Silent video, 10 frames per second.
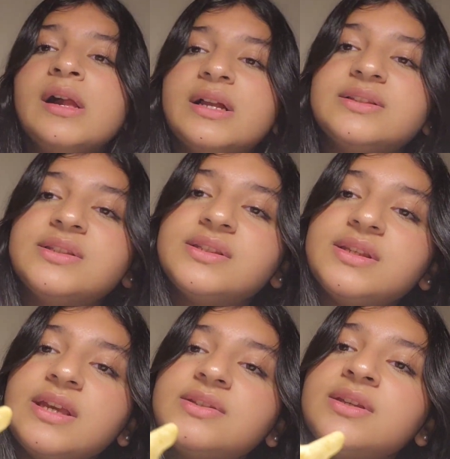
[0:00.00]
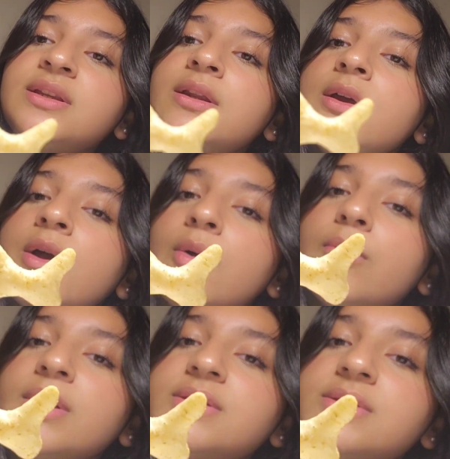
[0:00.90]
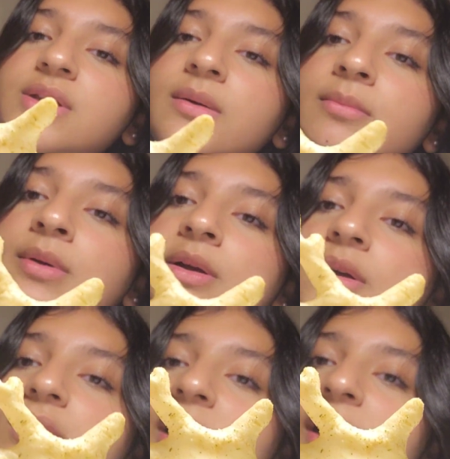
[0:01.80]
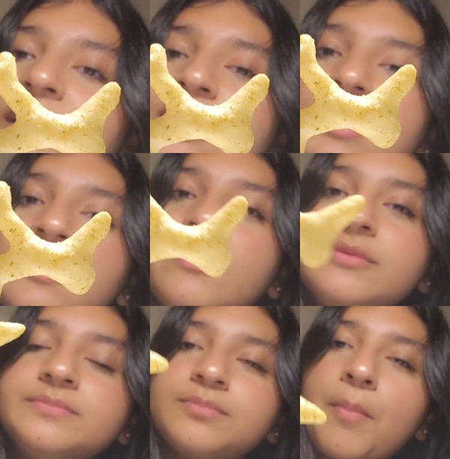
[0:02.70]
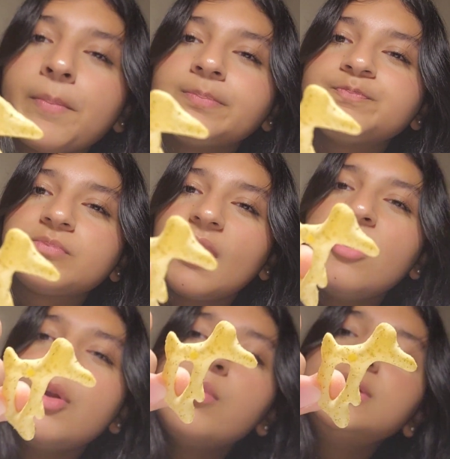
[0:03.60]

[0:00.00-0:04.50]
It's seasoned with some kind of, I don't know what